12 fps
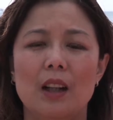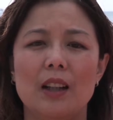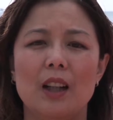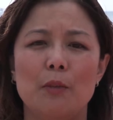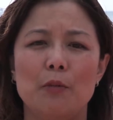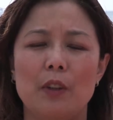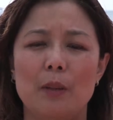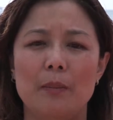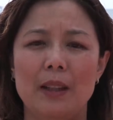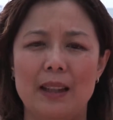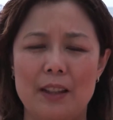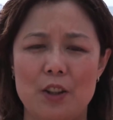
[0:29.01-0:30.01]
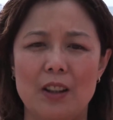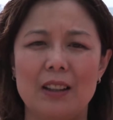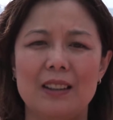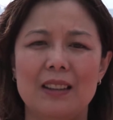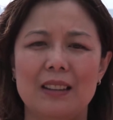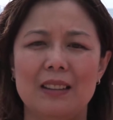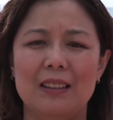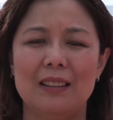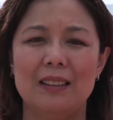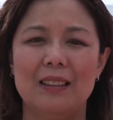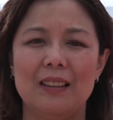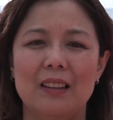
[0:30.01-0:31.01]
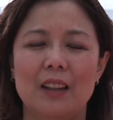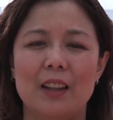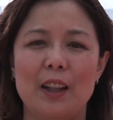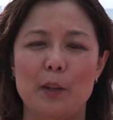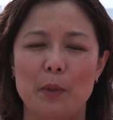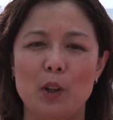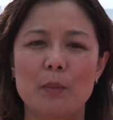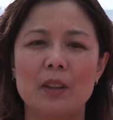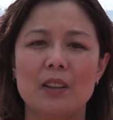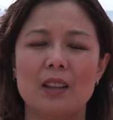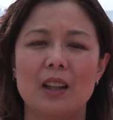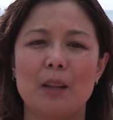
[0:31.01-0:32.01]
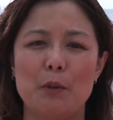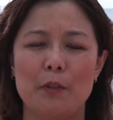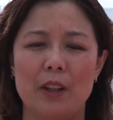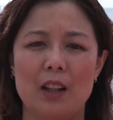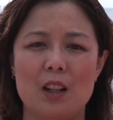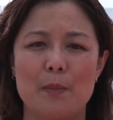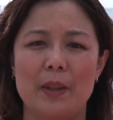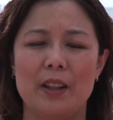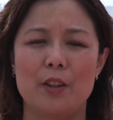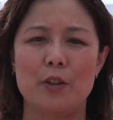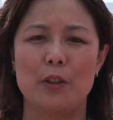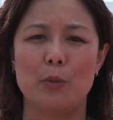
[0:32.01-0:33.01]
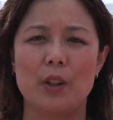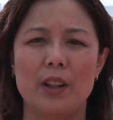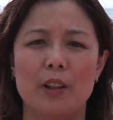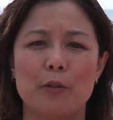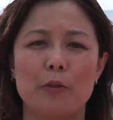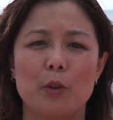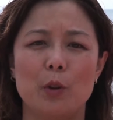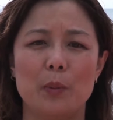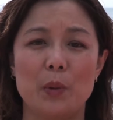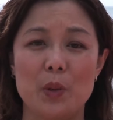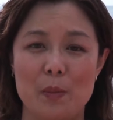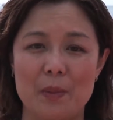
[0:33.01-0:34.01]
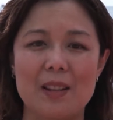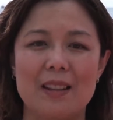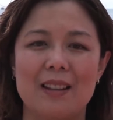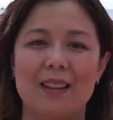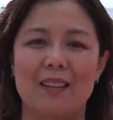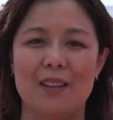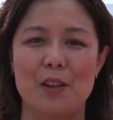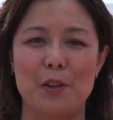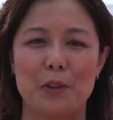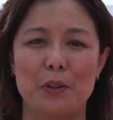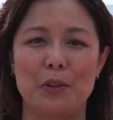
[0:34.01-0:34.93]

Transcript: I come from mainland China, and at the moment I'm a finance manager working for Portsmouth City Council.